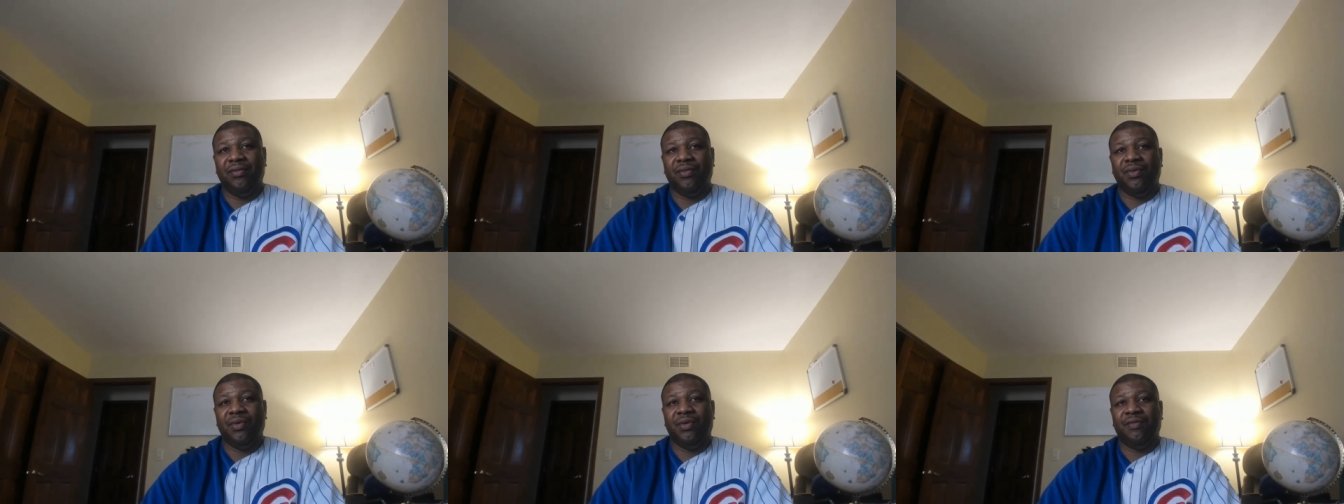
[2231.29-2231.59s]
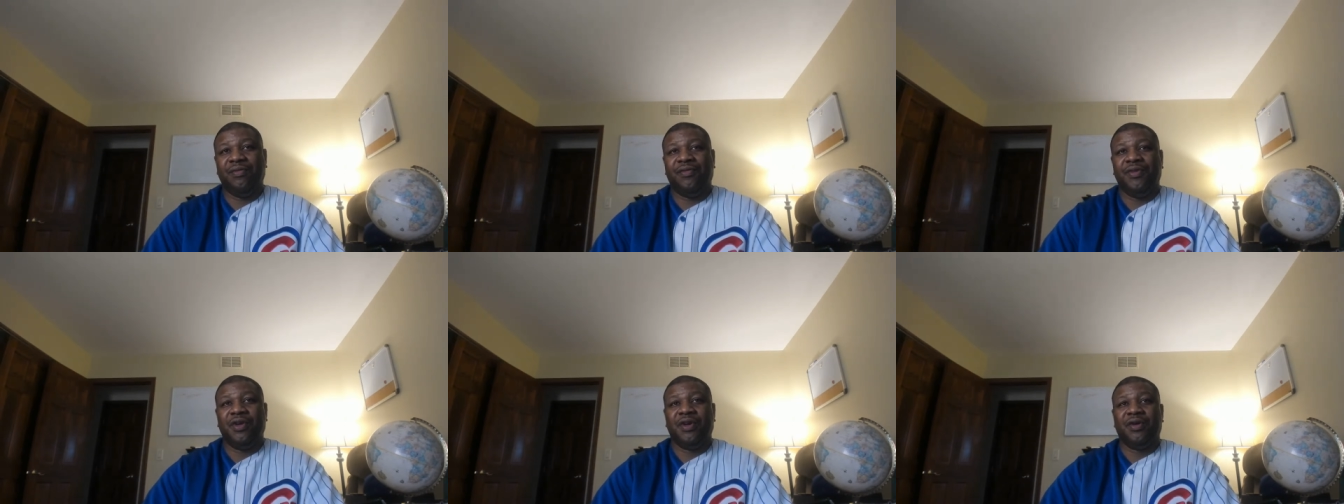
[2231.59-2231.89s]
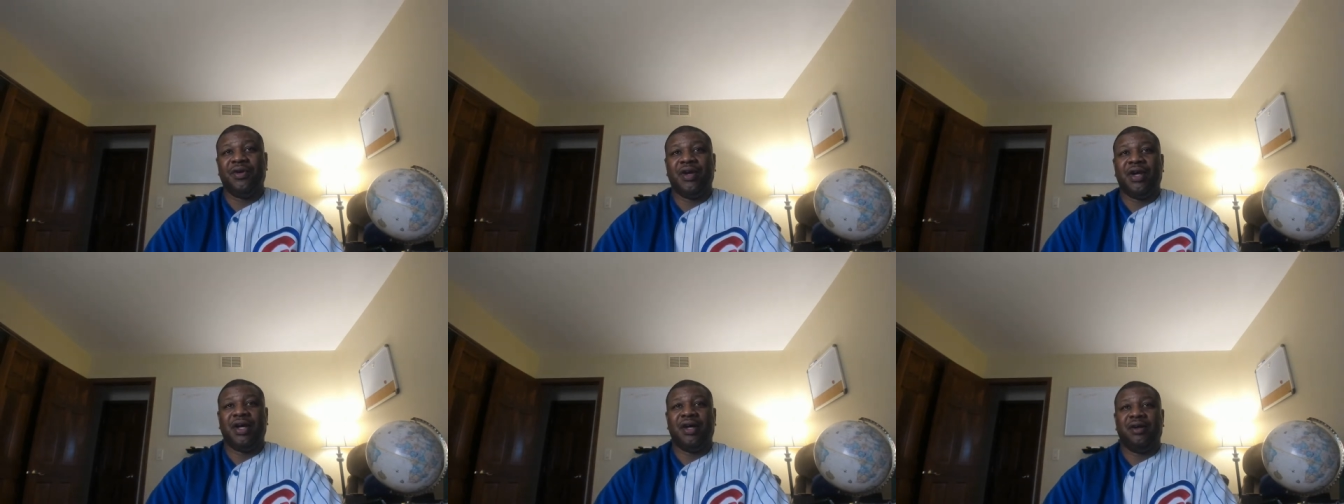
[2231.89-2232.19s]
we'll
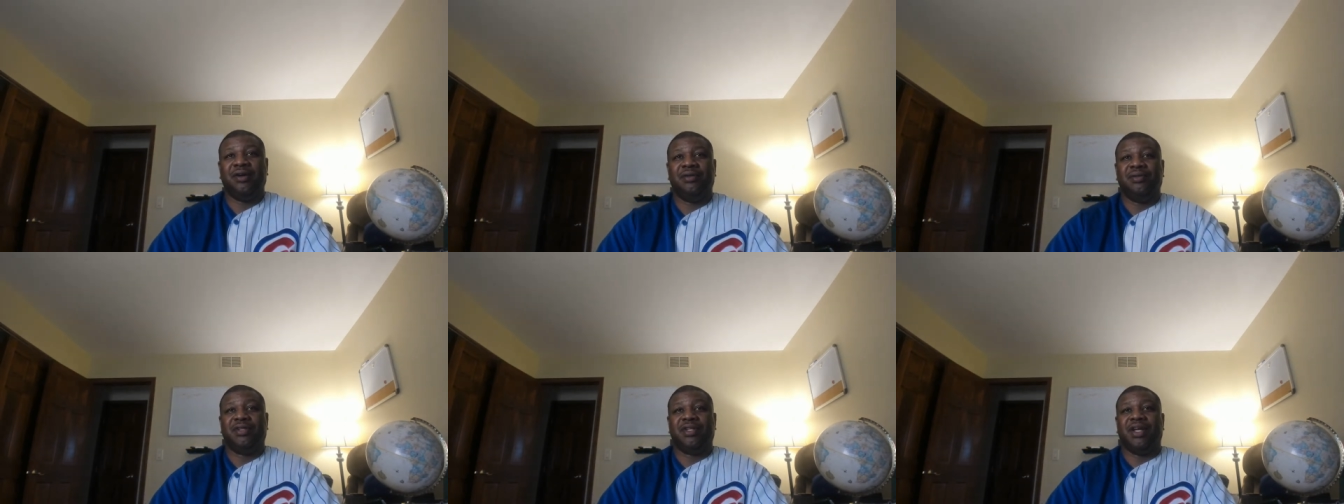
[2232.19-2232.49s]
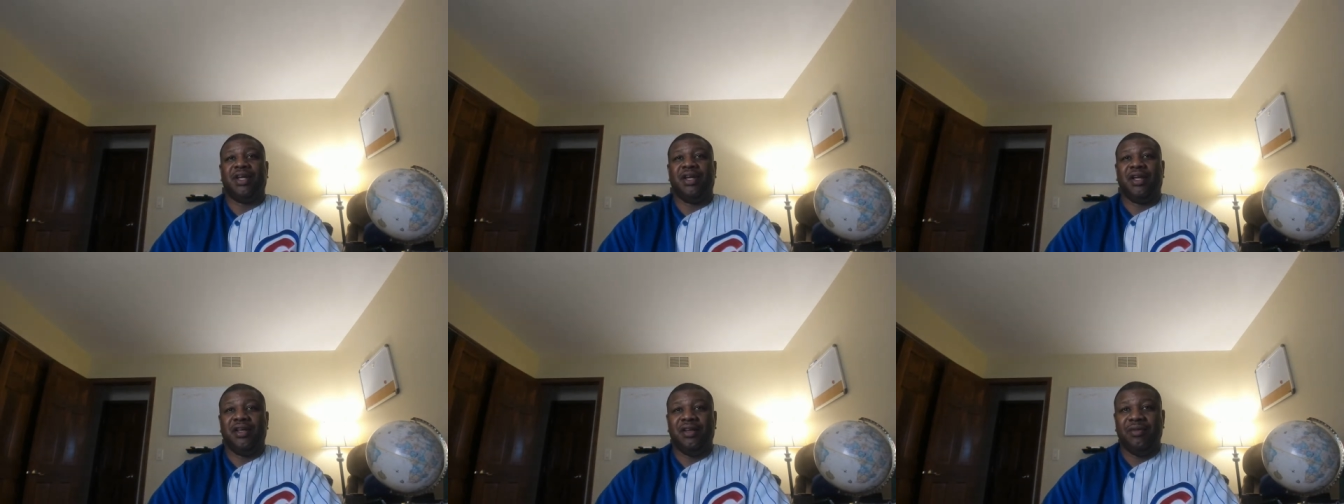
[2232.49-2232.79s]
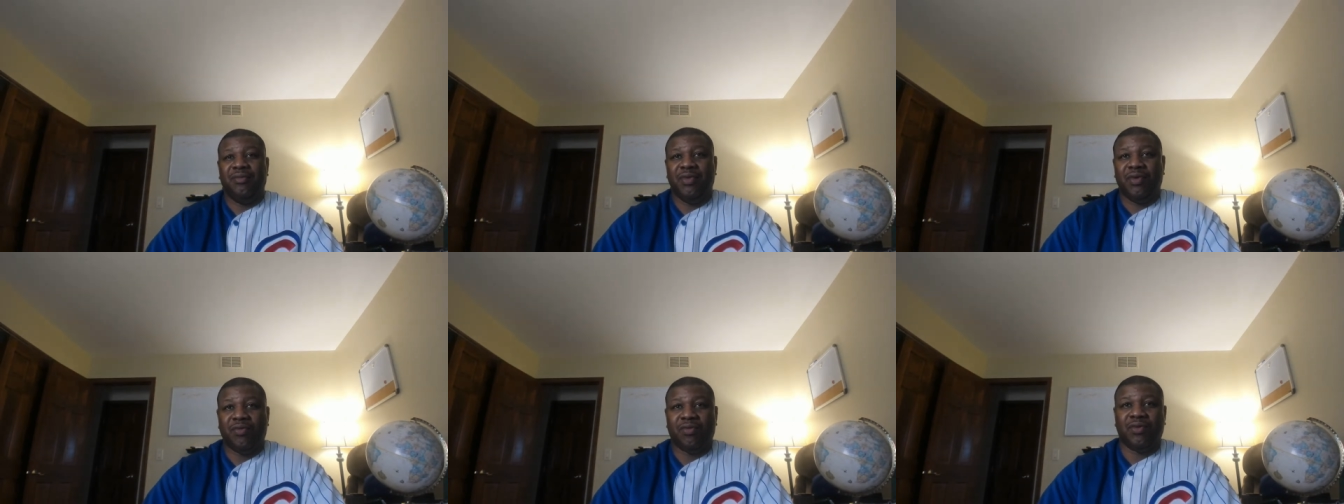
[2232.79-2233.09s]
figure out that
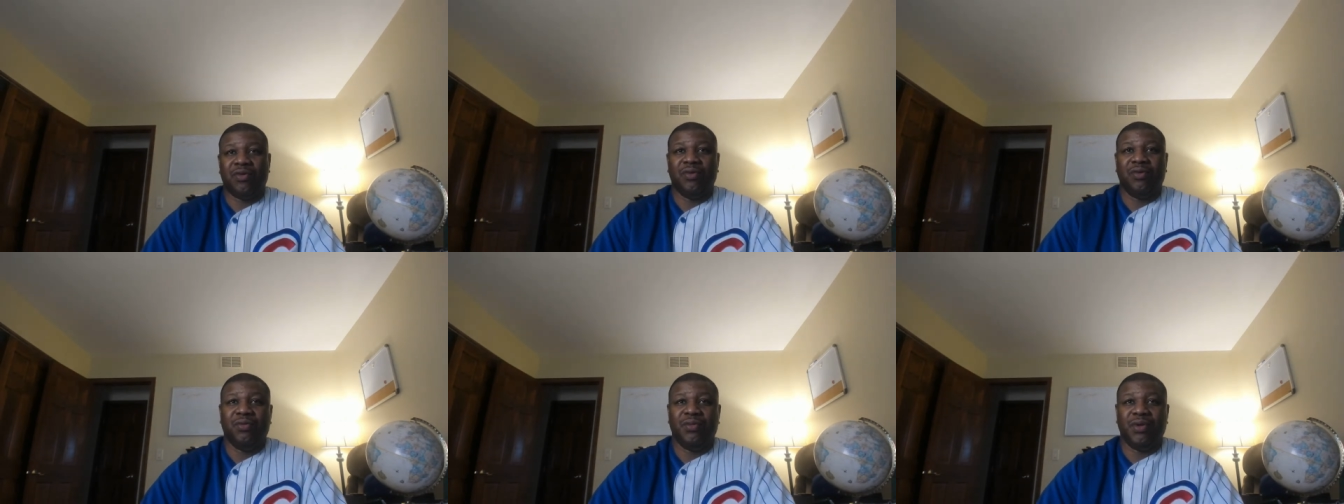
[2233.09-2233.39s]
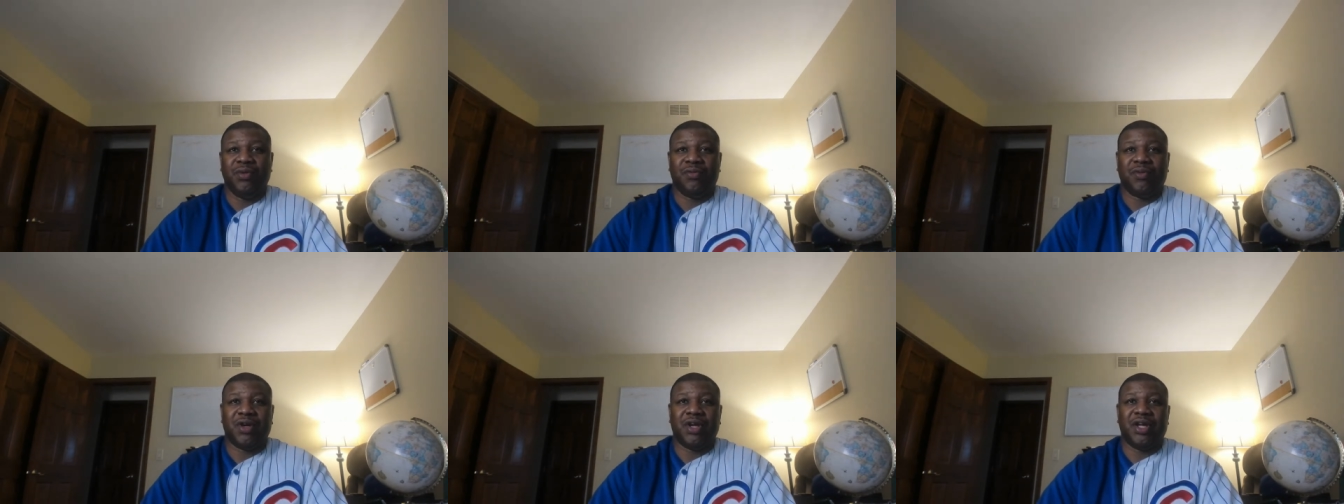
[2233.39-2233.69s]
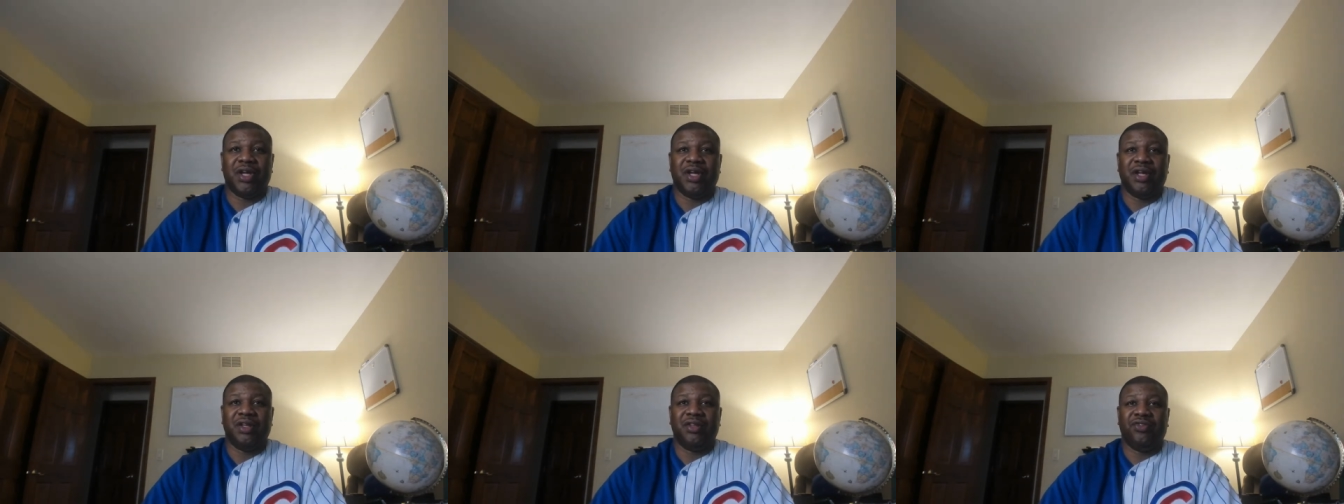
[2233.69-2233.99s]
him and Roman
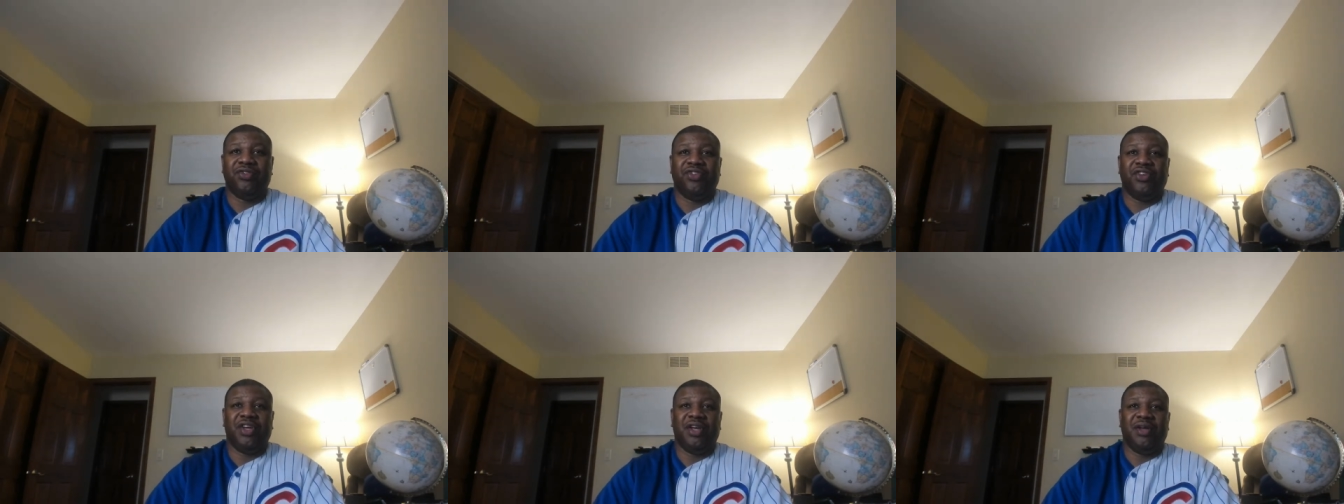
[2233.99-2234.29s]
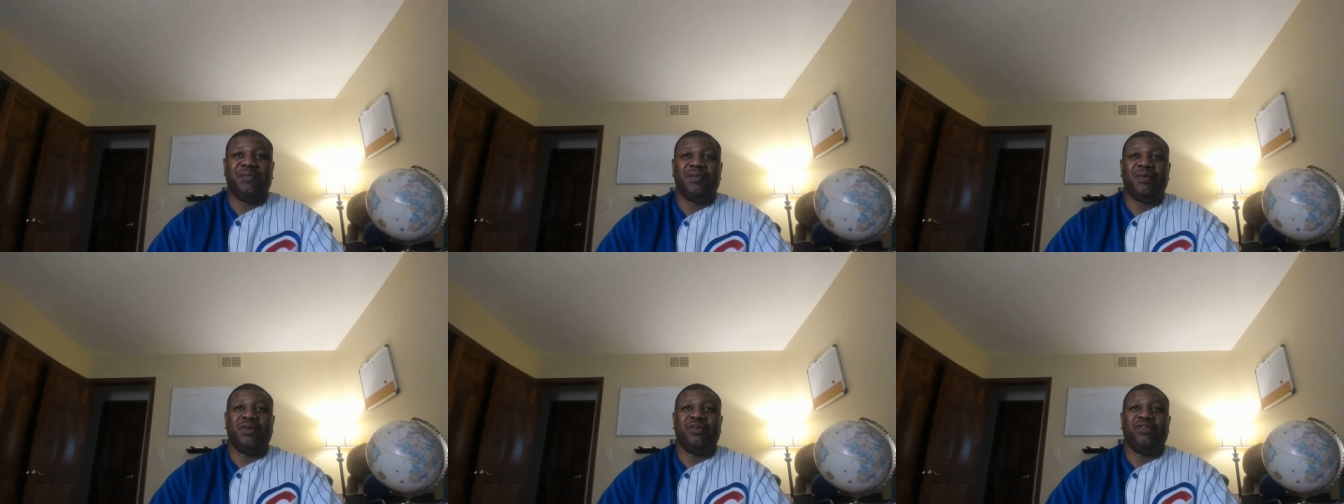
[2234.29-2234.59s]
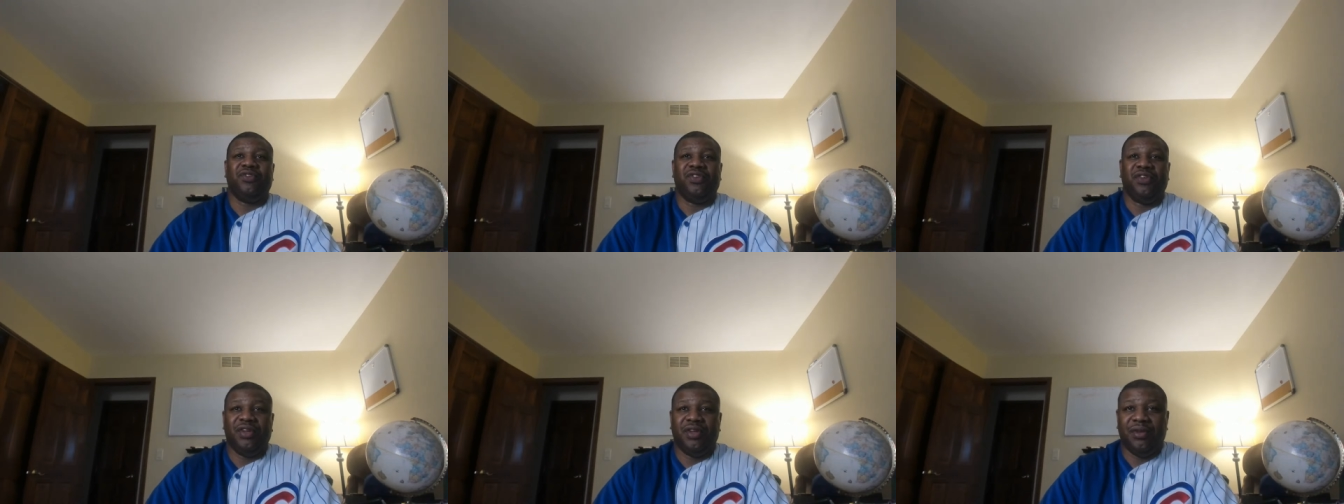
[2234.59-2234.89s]
Reigns
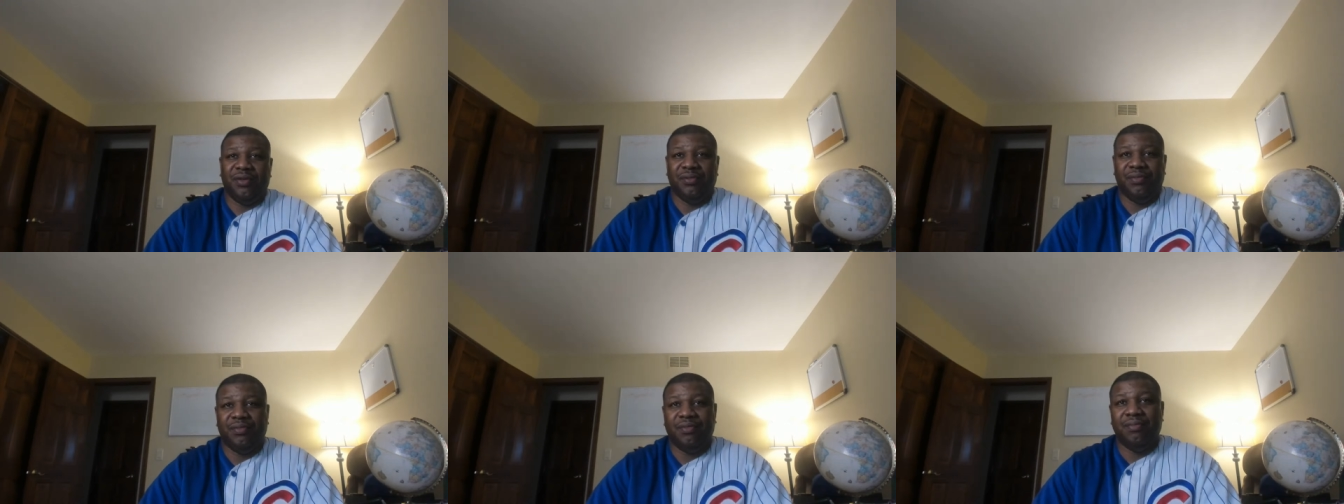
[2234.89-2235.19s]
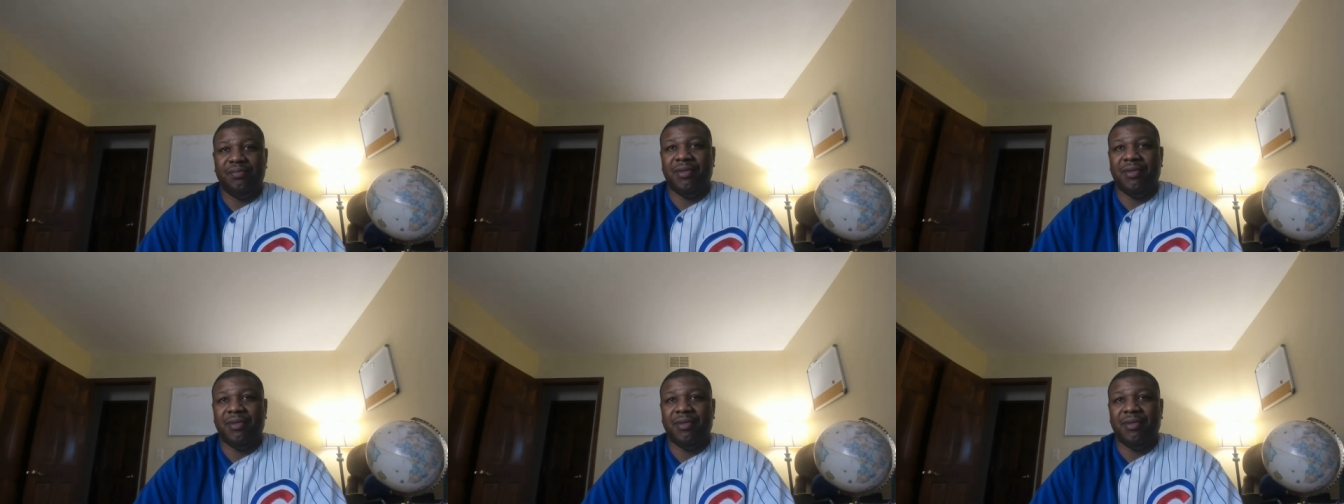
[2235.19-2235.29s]
championship